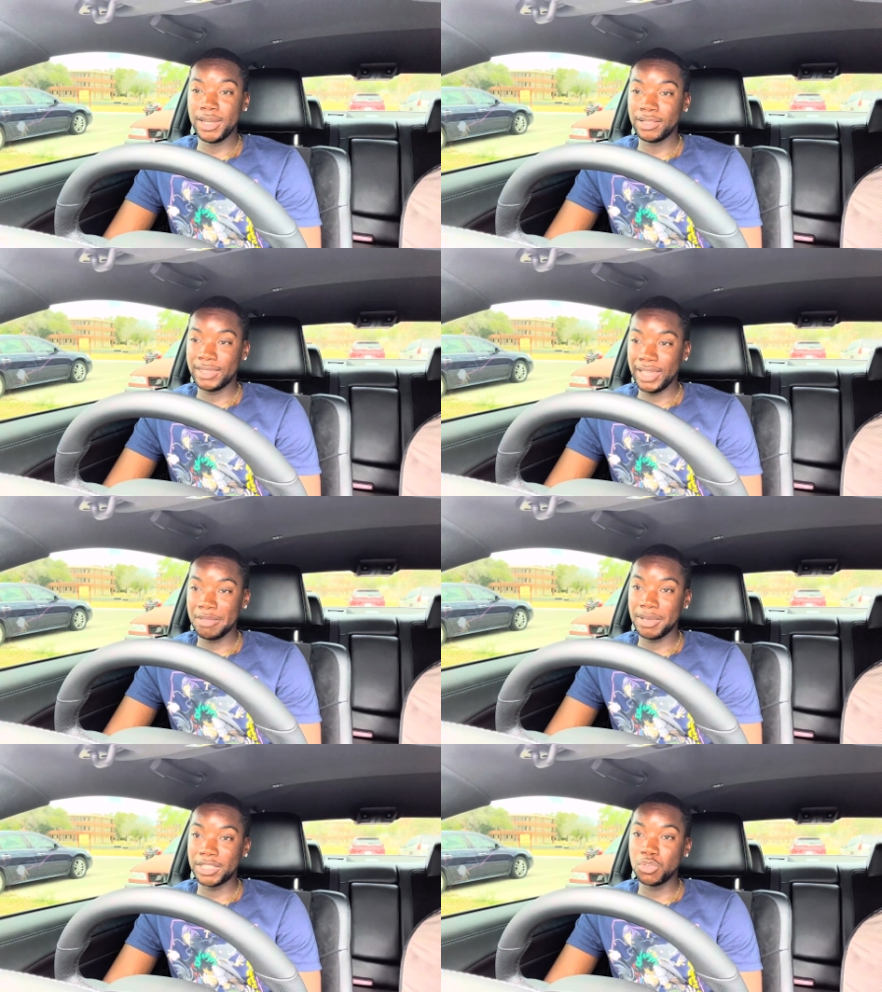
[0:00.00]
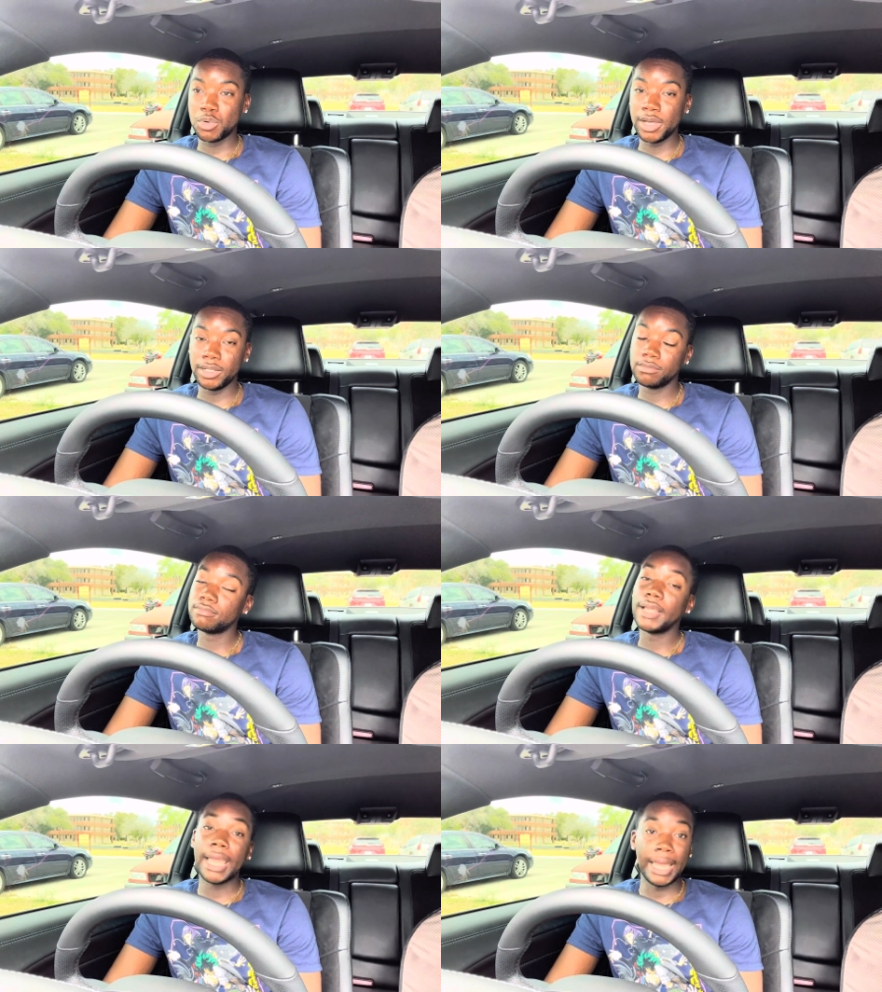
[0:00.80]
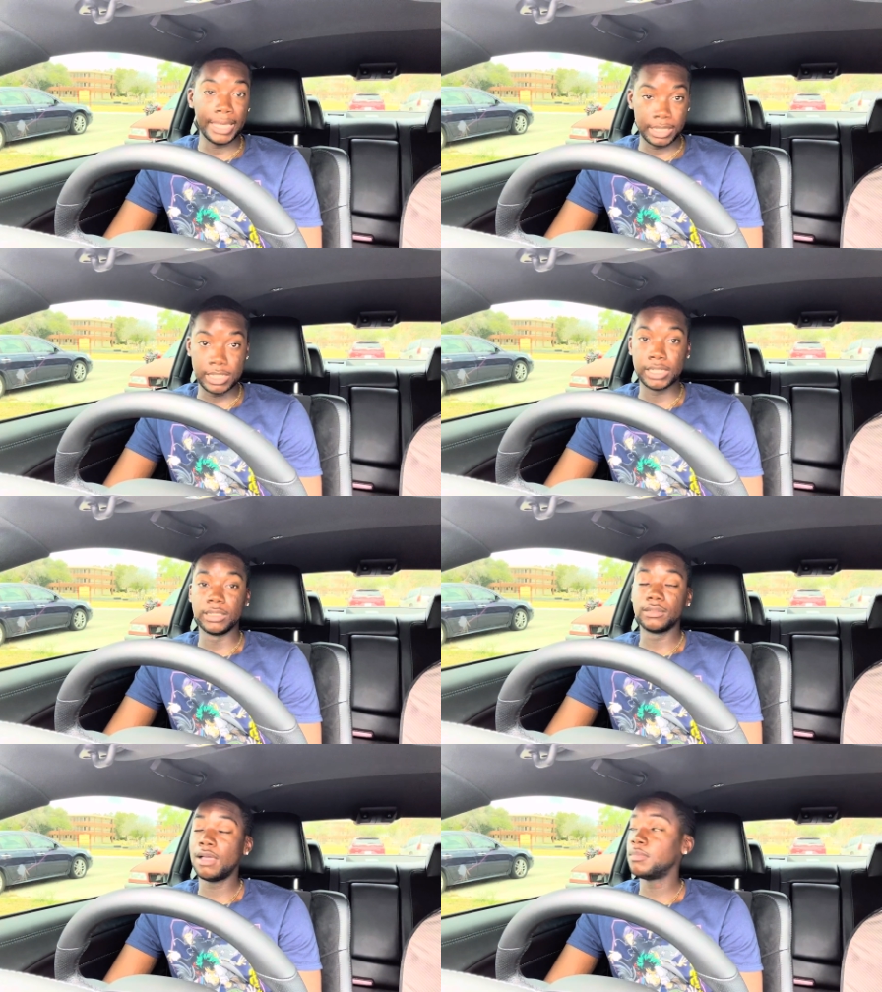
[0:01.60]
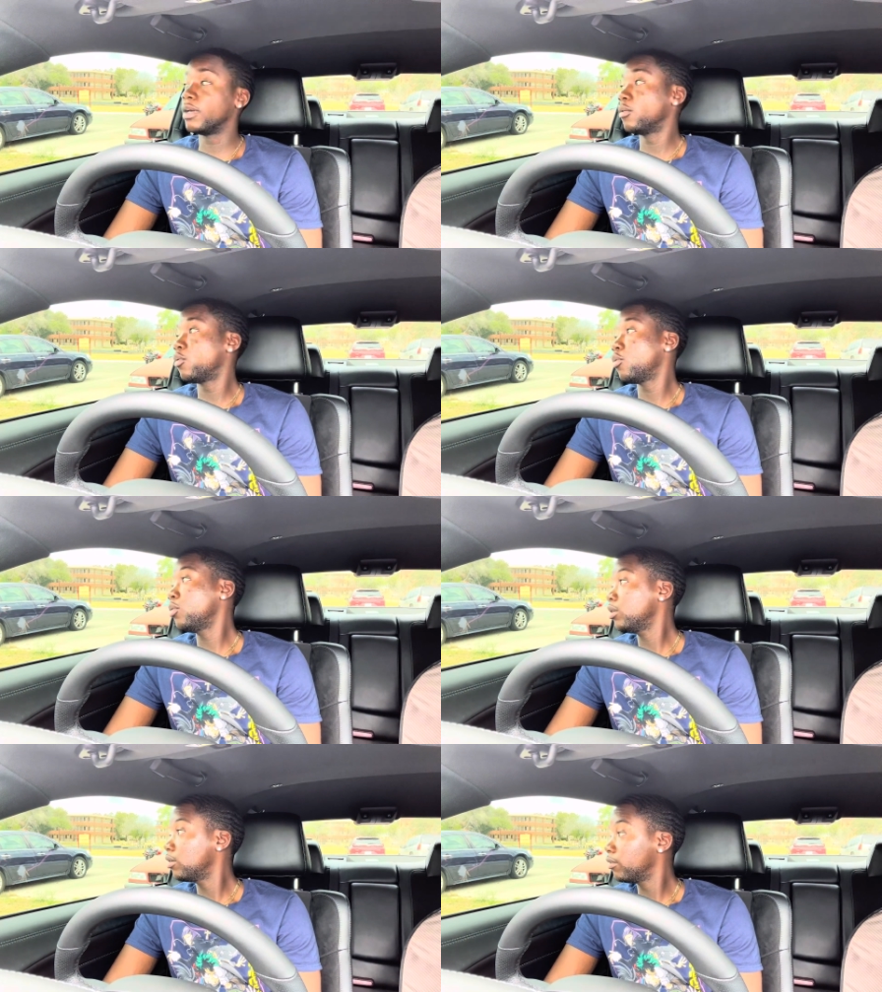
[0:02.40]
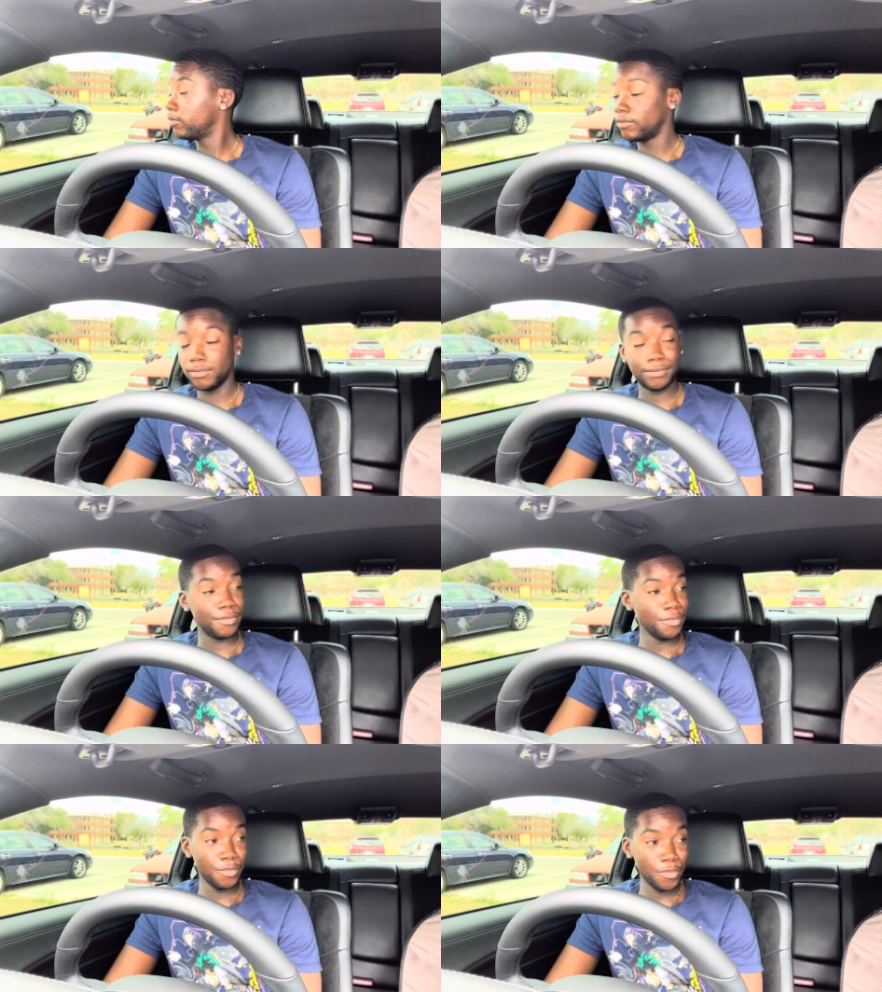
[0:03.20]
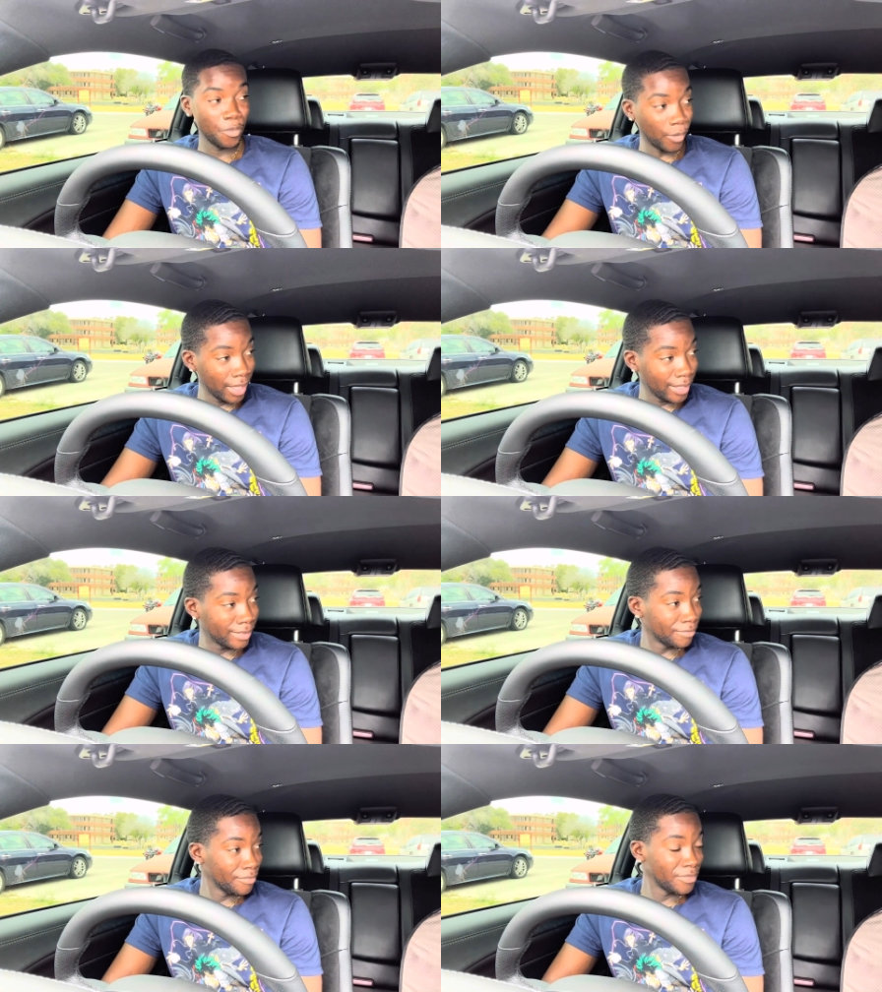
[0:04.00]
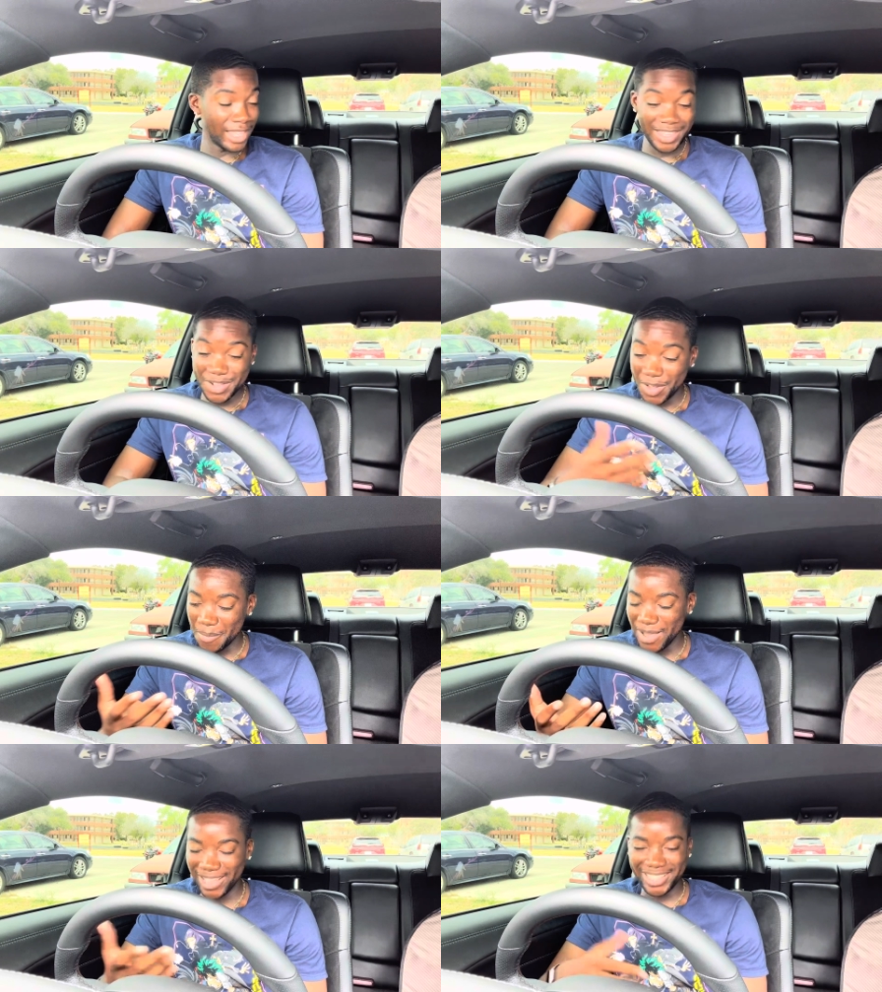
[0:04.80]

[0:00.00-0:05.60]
that thinking about 200, 800. I'm like, what? And you go back,